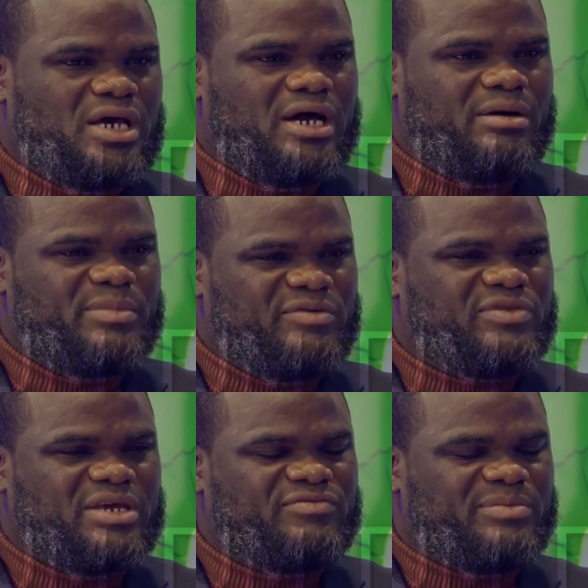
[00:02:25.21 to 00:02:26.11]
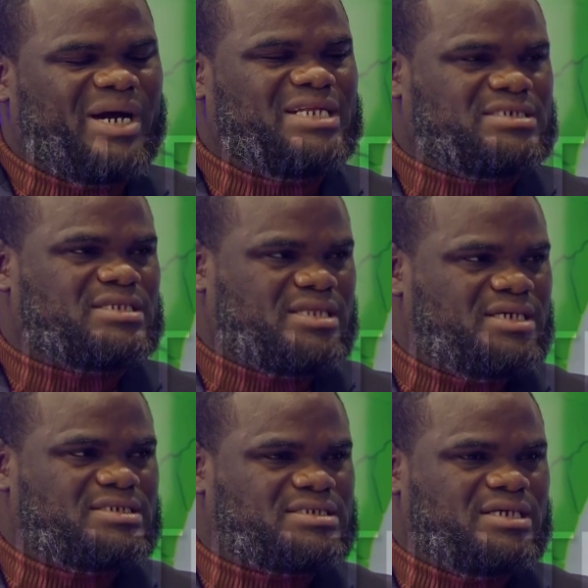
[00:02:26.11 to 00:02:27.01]
Um, if, if the manager
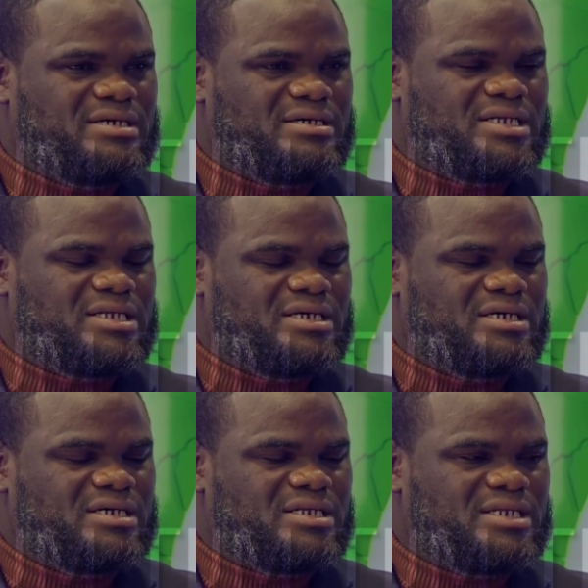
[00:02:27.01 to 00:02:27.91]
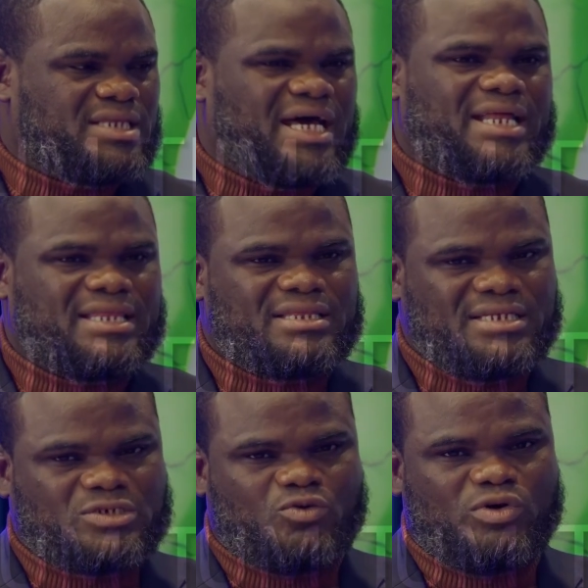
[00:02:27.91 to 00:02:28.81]
thinks uh, uh, that
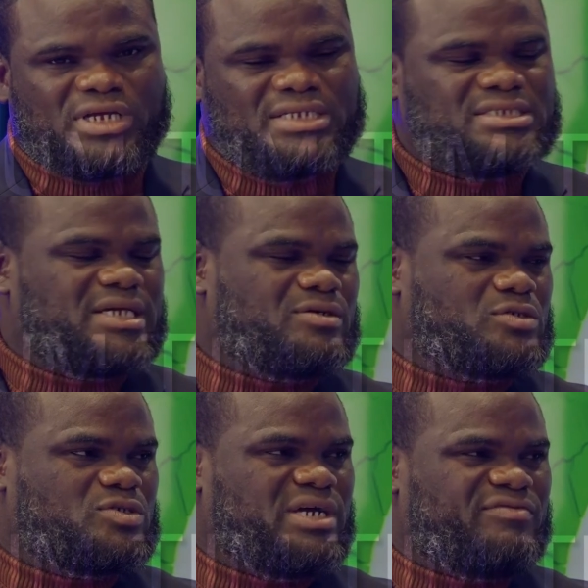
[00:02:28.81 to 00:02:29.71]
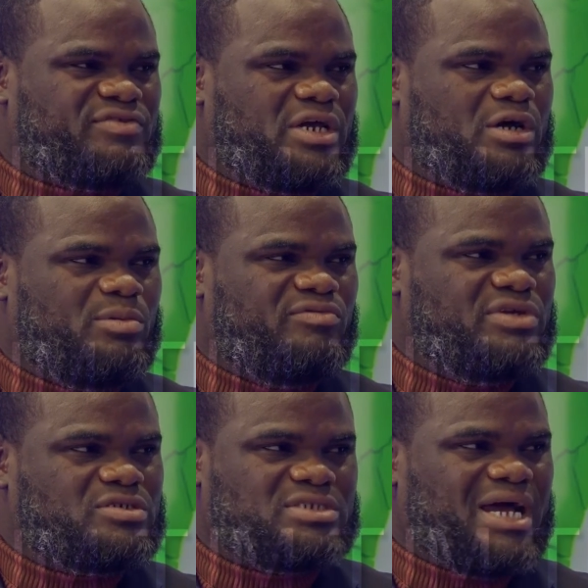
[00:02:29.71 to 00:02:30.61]
this squad can take us to the Africa Cup of
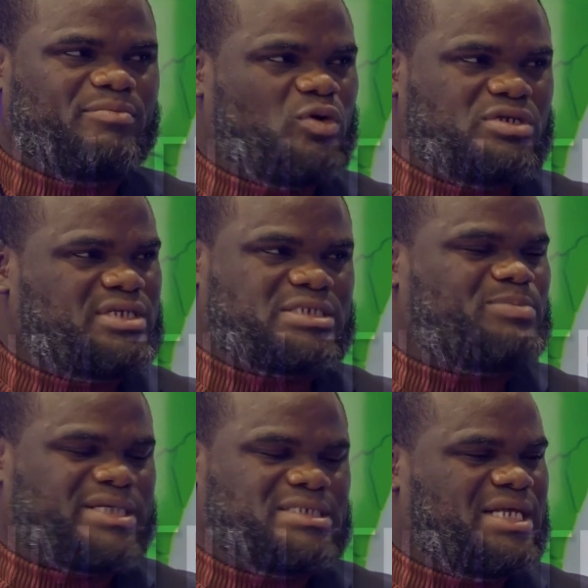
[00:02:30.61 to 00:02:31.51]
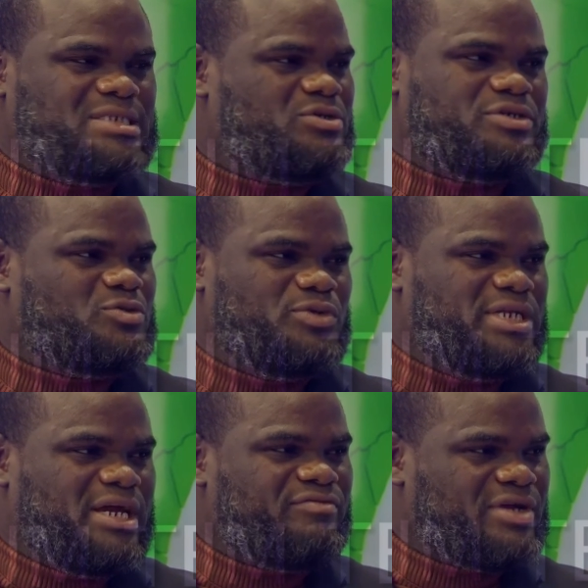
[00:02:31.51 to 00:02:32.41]
Nations, I'm not expecting Nigeria to win
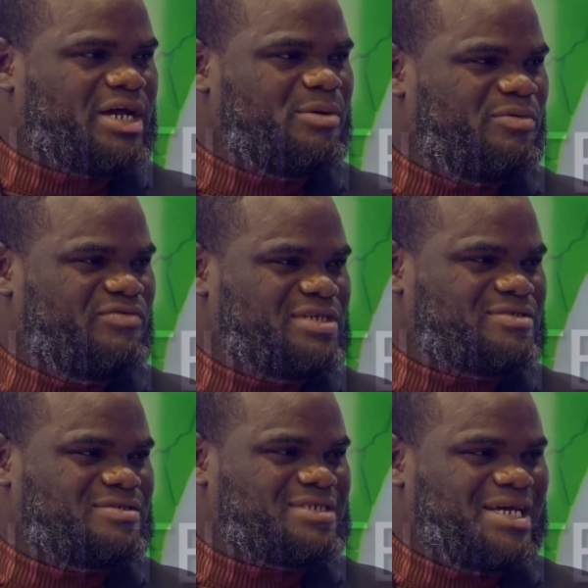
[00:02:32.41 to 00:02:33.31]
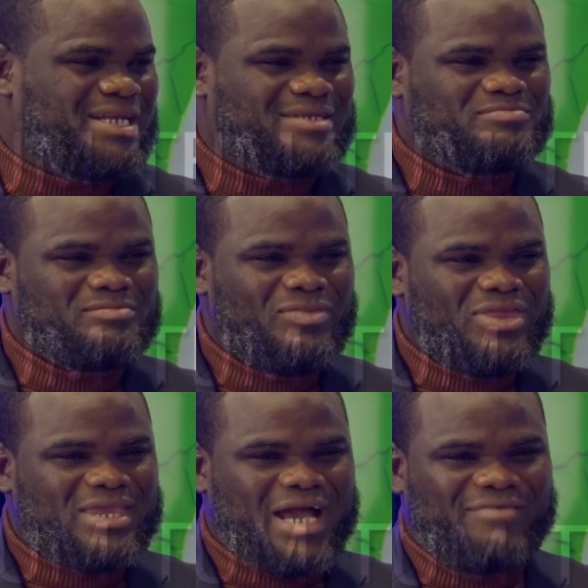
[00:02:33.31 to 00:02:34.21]
the Africa Cup of Nations. And
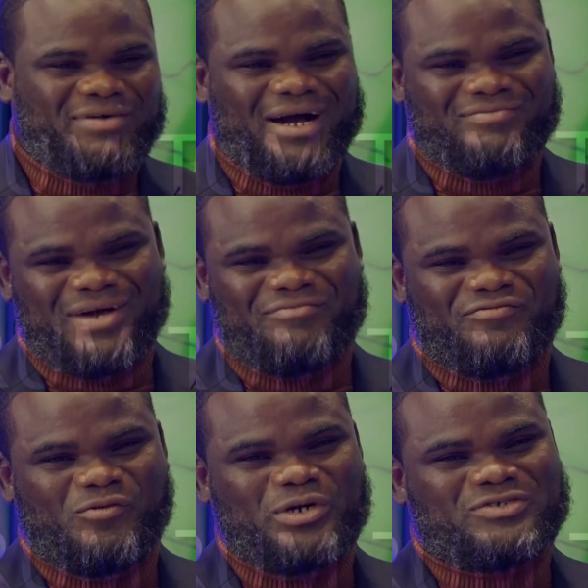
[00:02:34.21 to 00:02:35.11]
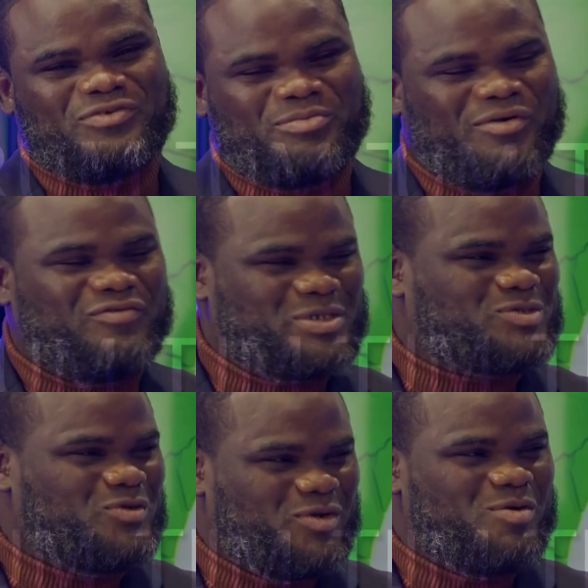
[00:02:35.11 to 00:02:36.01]
mm-hmm. I've, I've, I've watched football for
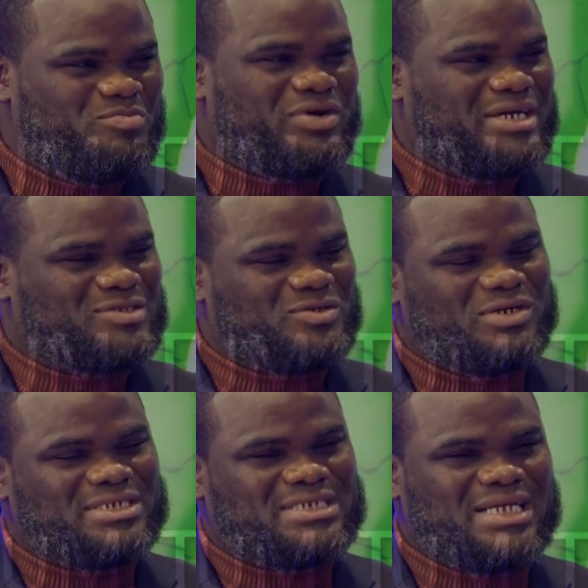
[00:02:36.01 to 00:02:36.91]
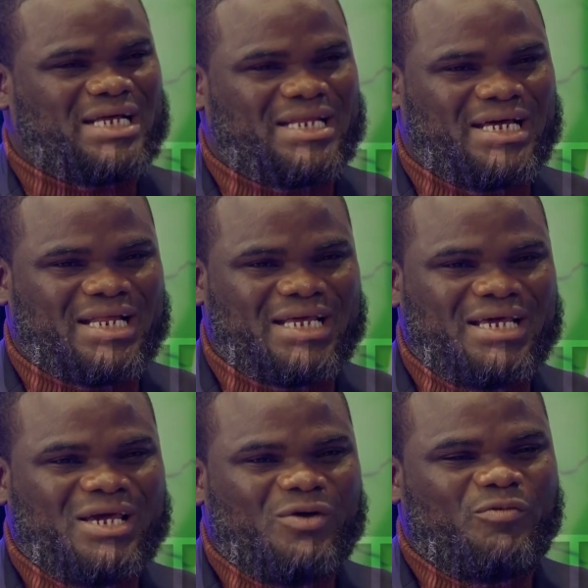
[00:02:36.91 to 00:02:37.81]
so long, Bright, to understand that
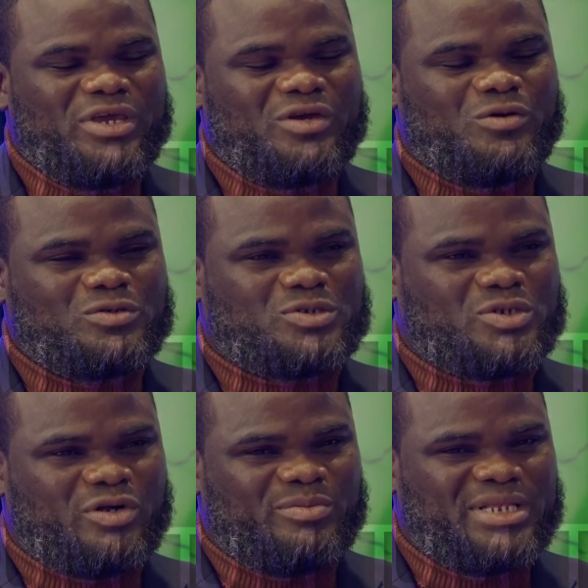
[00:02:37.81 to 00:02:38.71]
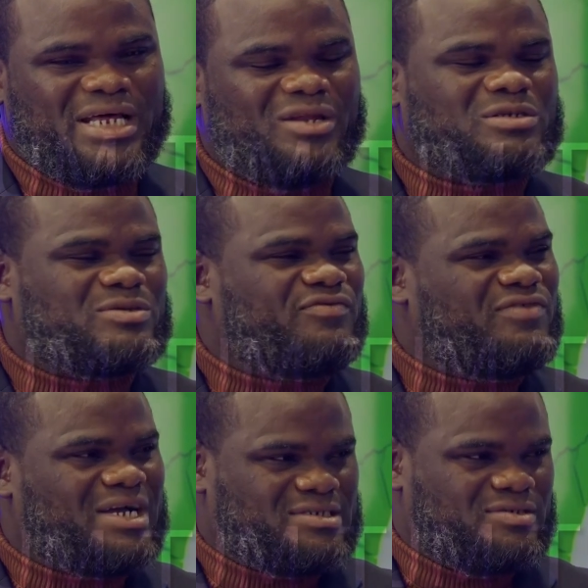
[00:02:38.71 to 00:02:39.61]
when you go to tournament, there are lots of
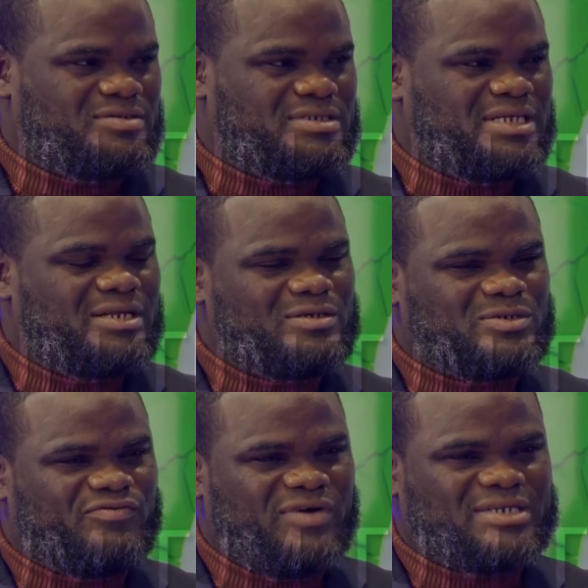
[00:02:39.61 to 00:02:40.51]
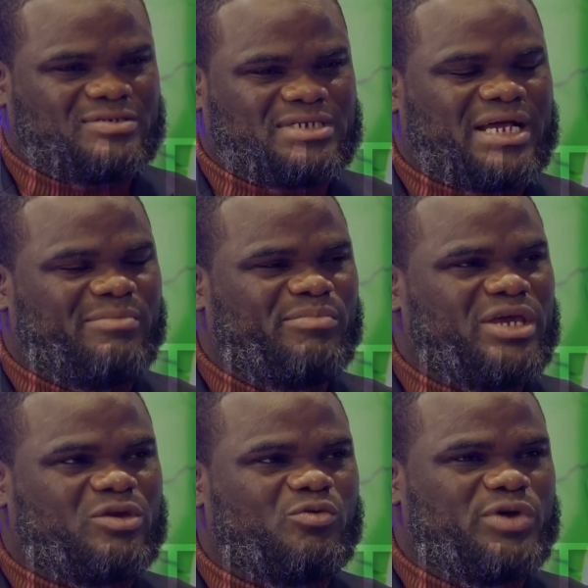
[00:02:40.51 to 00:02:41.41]
factors. There are lots of factors that can
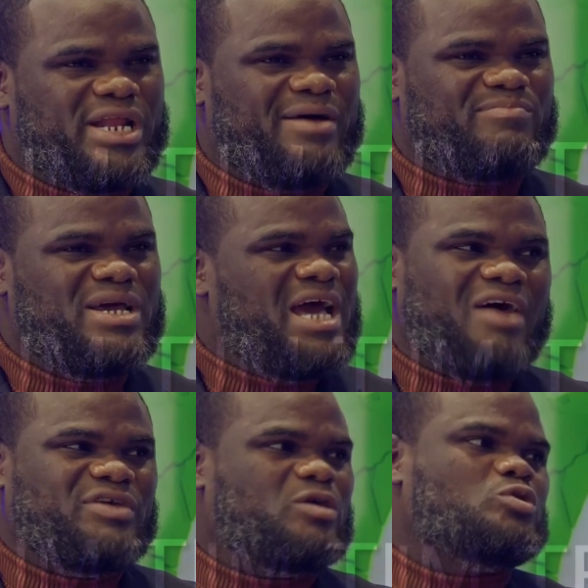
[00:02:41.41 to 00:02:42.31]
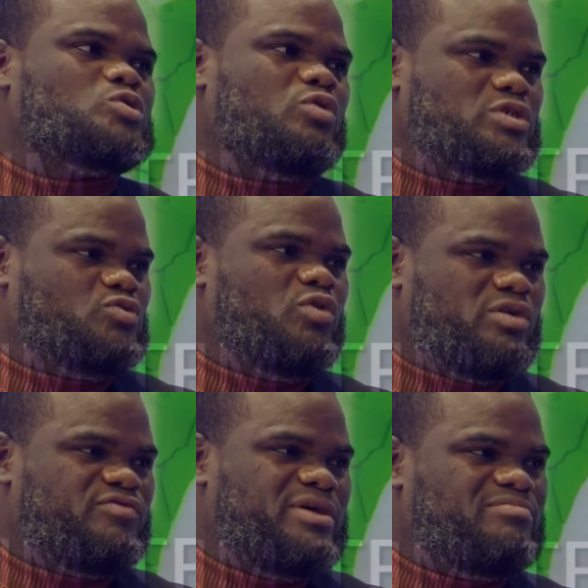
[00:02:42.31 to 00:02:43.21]
make you win. And mm. having a good squad is one
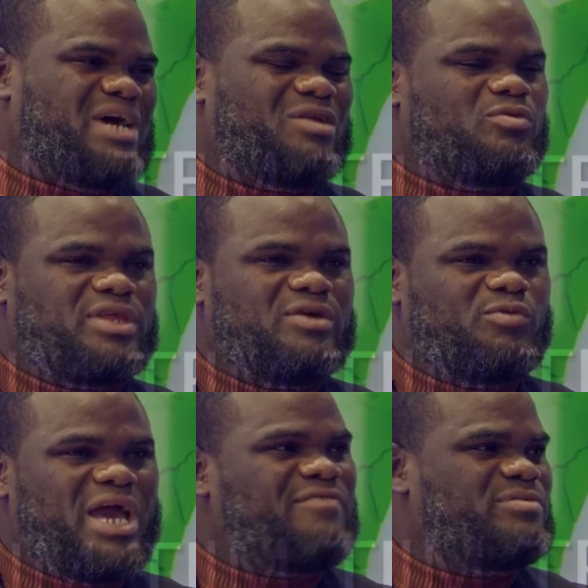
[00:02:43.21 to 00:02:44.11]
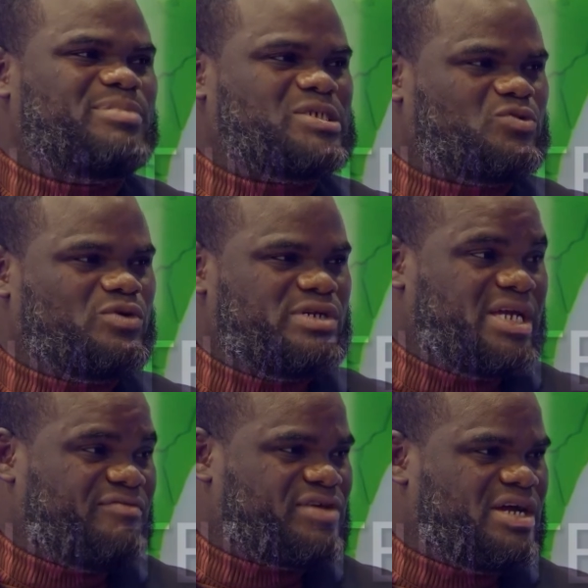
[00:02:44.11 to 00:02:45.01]
of them. I don't think we have the best squad on the
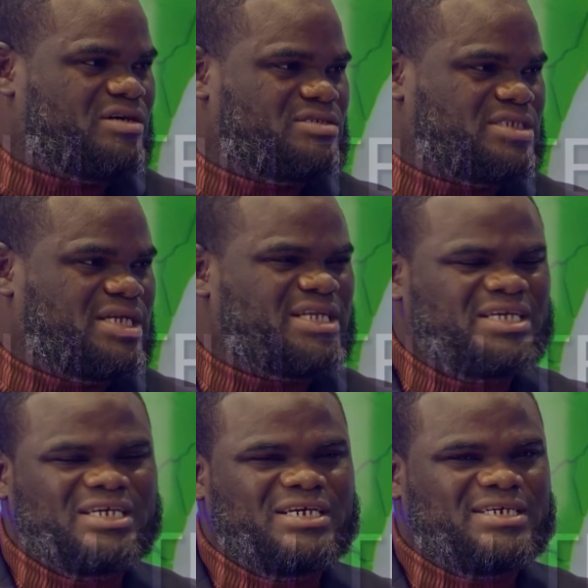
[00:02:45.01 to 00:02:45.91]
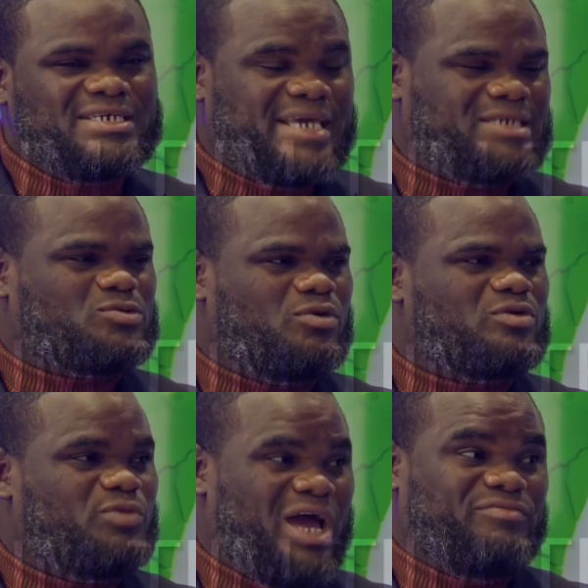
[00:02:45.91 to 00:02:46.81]
African continent guess
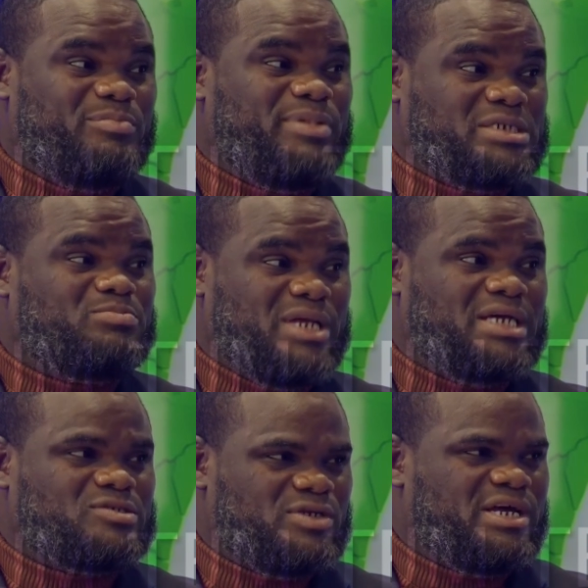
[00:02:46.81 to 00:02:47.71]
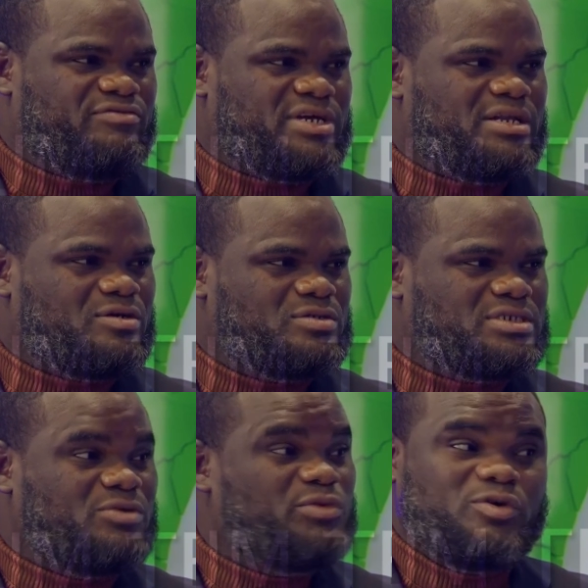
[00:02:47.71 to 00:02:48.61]
what? We have the best players on the African
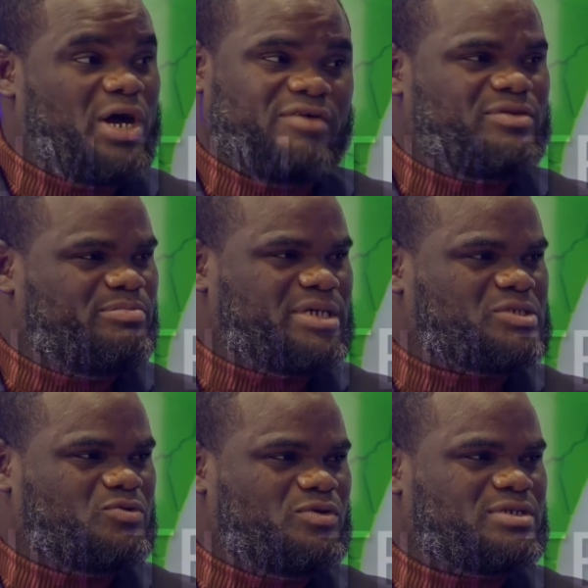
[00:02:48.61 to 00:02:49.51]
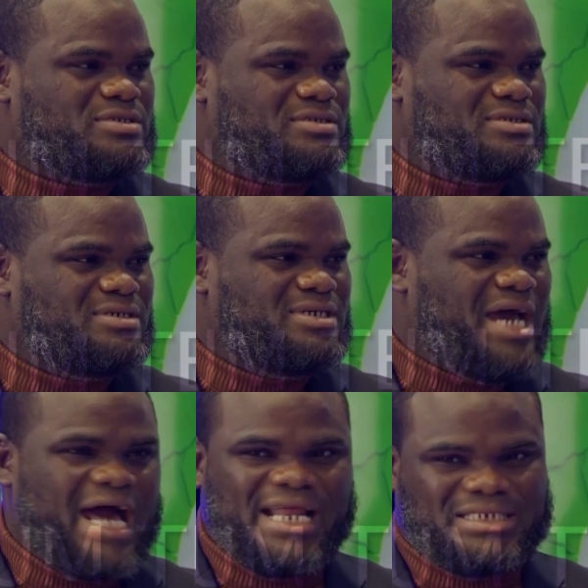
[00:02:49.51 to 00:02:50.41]
continent. We don't have the best squad. Yeah, you know,
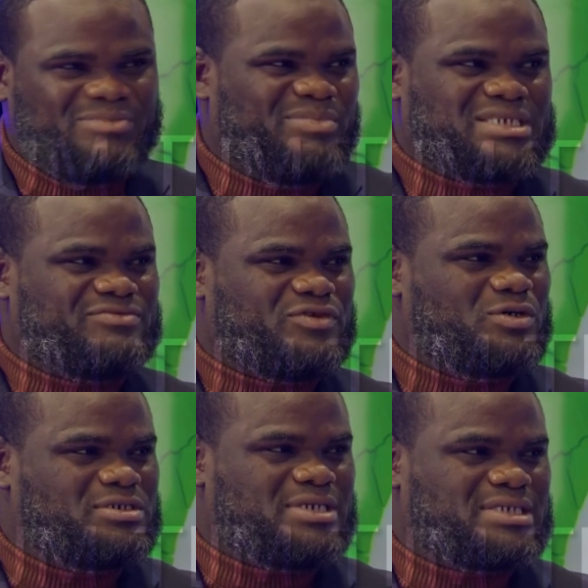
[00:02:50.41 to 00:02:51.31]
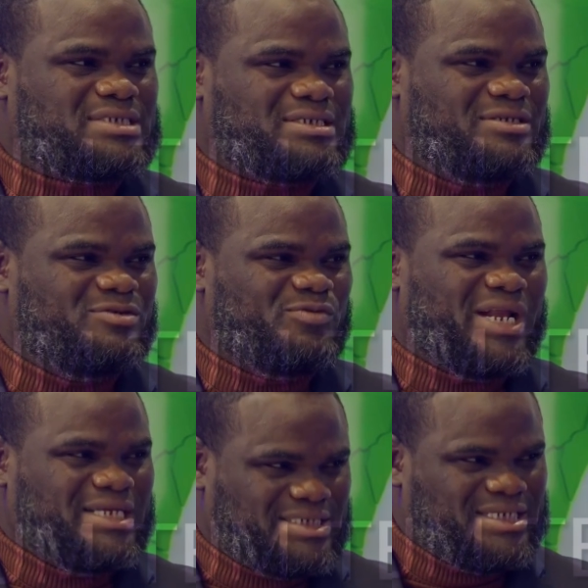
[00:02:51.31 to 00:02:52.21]
and uh, that's a massive contrast. You know, when
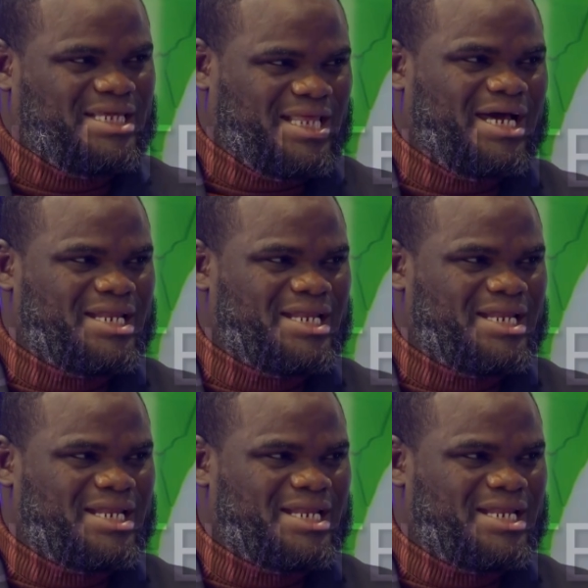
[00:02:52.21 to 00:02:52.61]
I say that